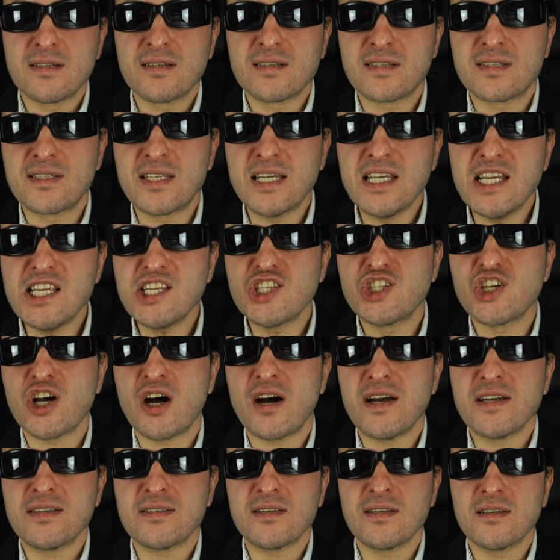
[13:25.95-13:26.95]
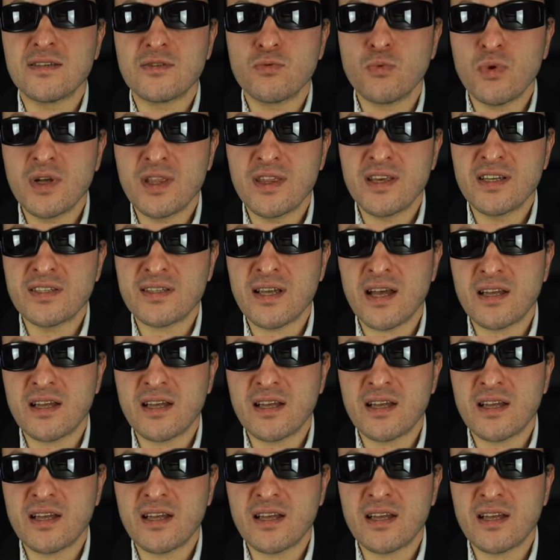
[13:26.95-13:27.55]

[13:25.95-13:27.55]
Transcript: synergizes with this